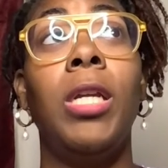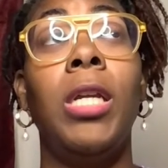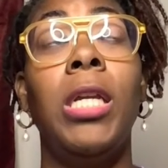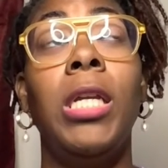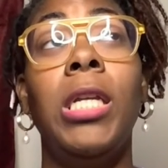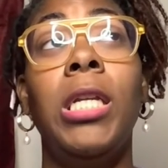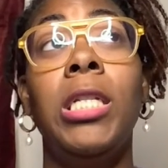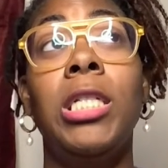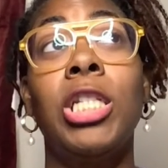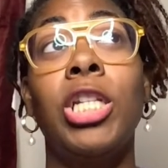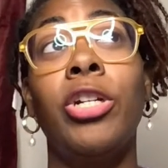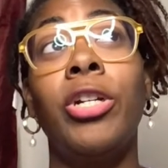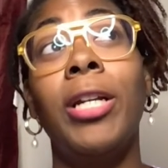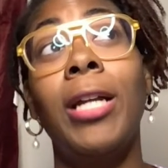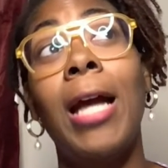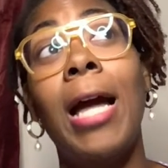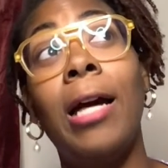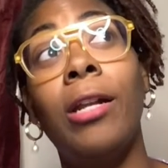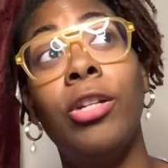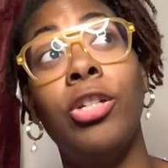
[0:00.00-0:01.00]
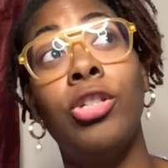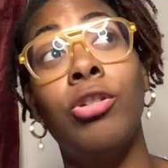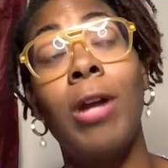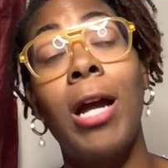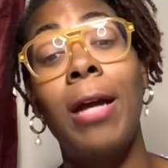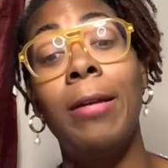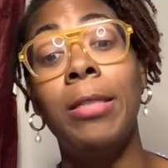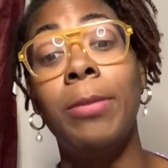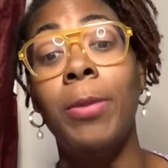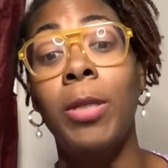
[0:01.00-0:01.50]
is learning how to
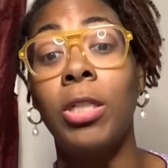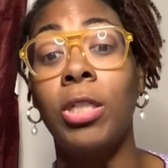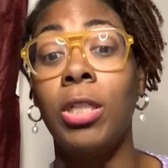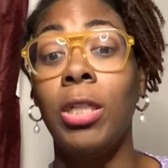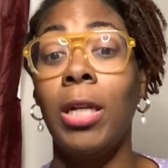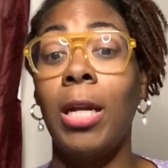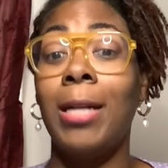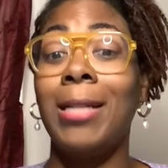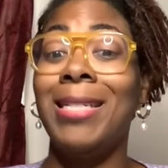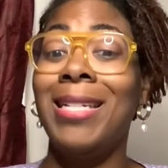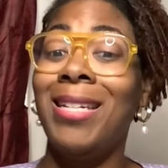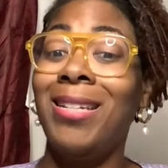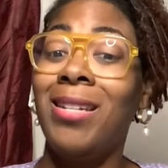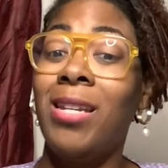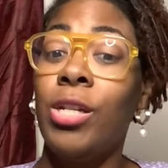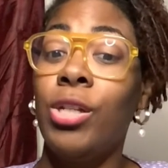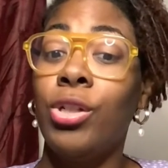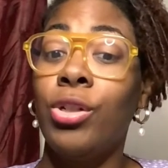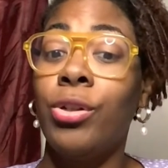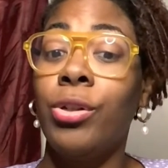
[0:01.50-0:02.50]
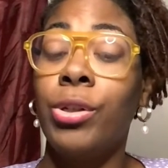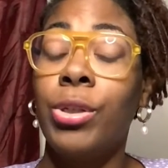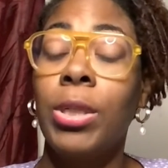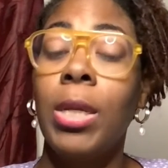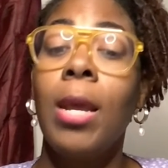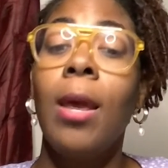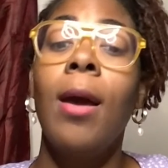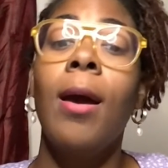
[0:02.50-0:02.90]
drive, especially our teenagers,